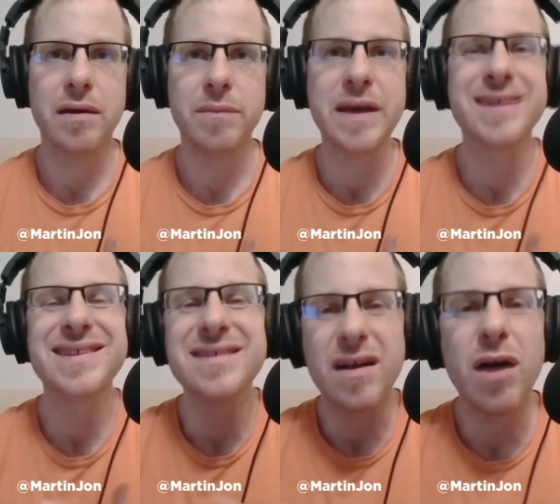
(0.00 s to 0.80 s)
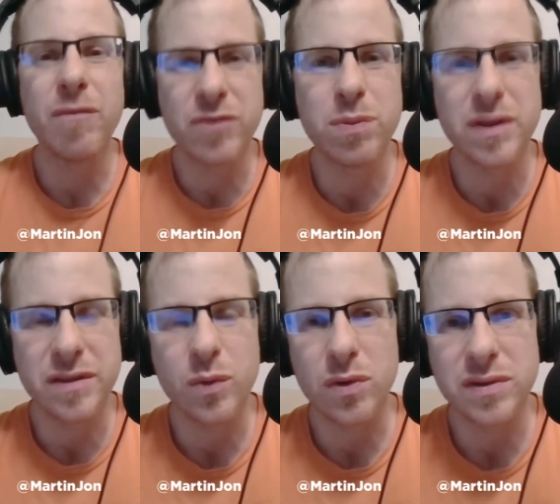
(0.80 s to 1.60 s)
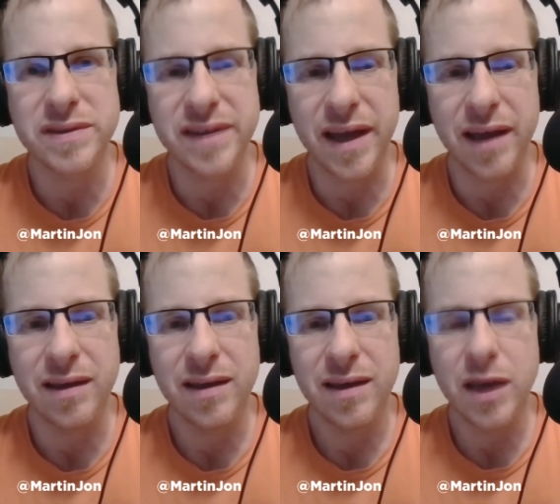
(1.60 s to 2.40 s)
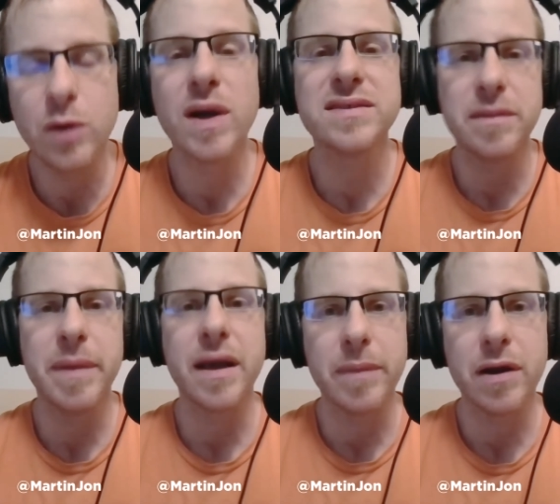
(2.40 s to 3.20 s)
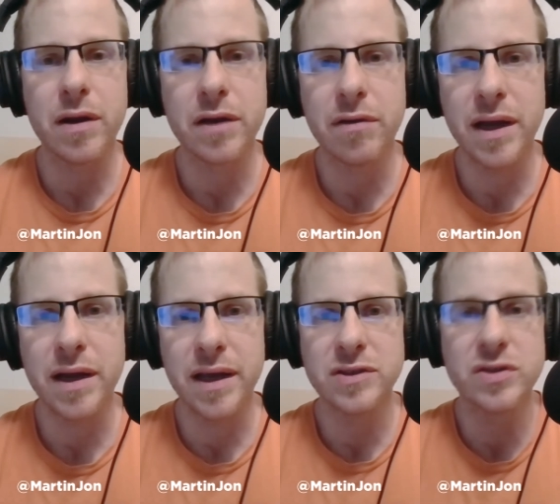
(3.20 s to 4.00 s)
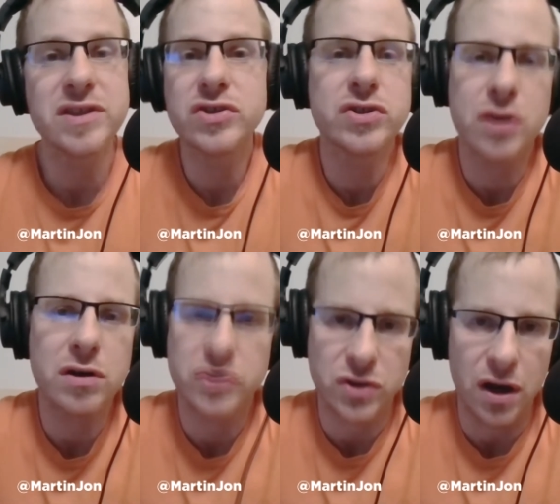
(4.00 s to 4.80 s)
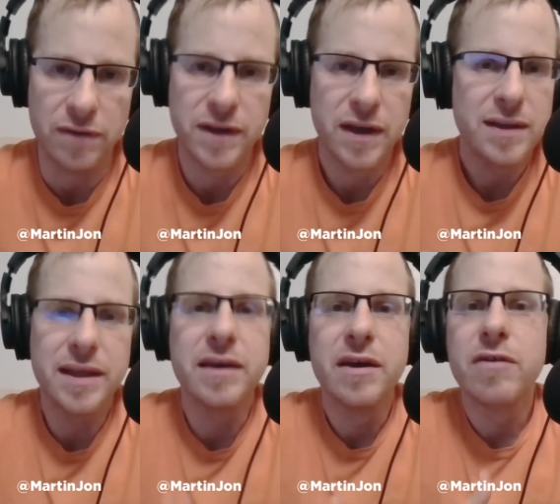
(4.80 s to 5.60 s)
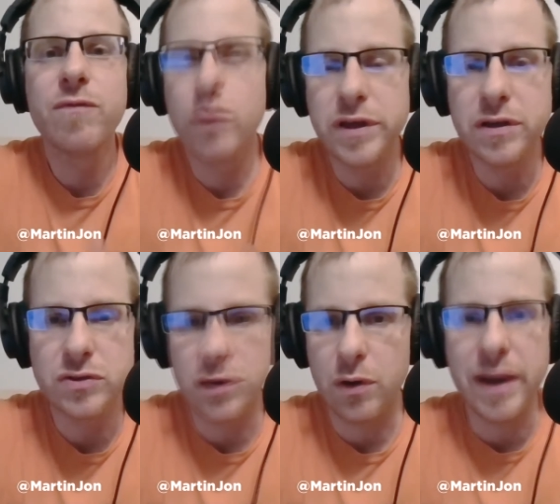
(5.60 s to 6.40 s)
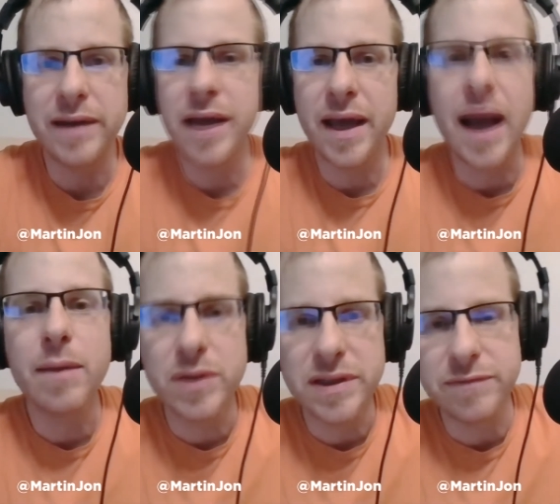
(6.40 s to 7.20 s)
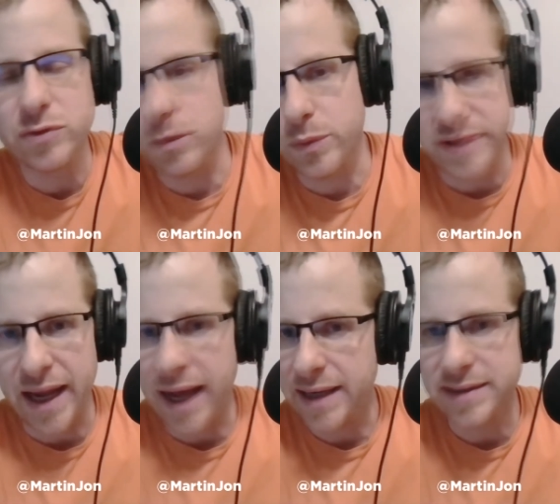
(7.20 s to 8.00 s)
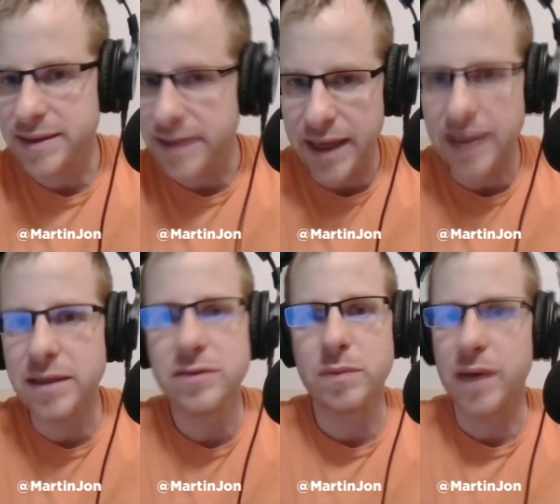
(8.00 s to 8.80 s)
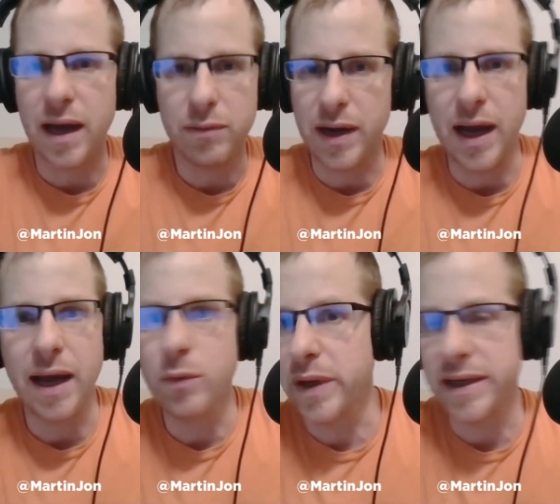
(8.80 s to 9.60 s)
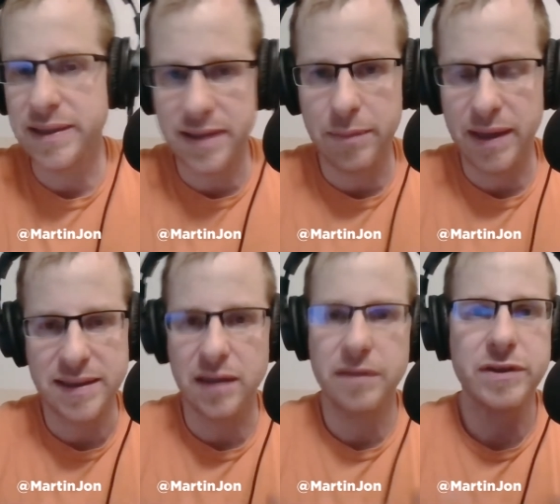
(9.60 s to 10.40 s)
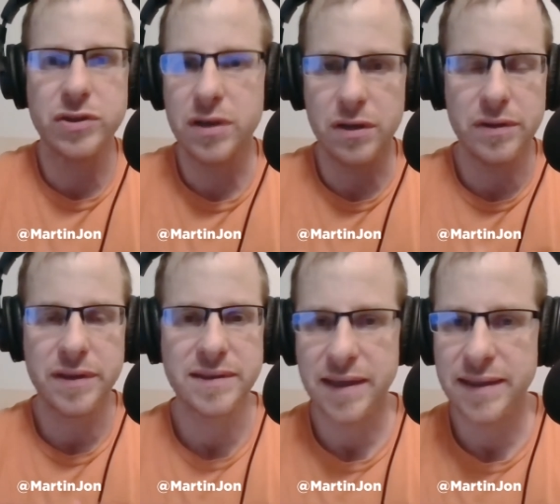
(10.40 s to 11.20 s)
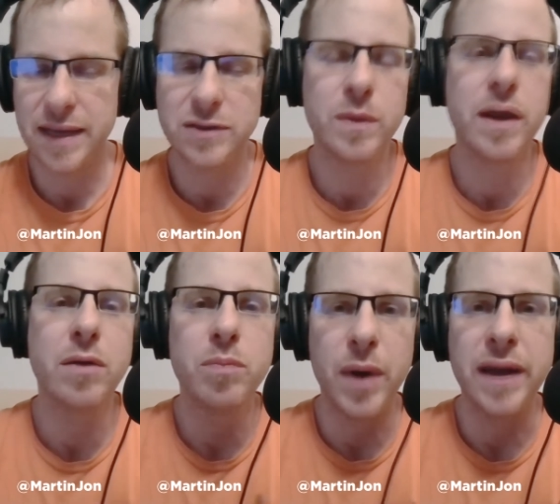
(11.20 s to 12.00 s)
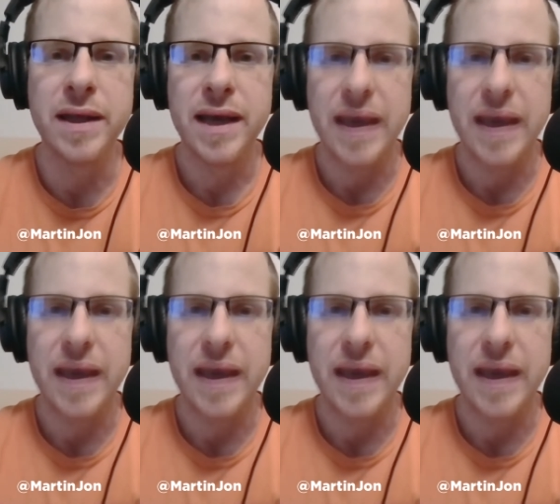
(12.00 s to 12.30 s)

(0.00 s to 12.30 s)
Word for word: because he's uncomfortable in the world today, he wants to make America great again. So this starts off like 4 years ago. And I believe Trump was an addict in the 80s when I witnessed him on television and other things like that as well. But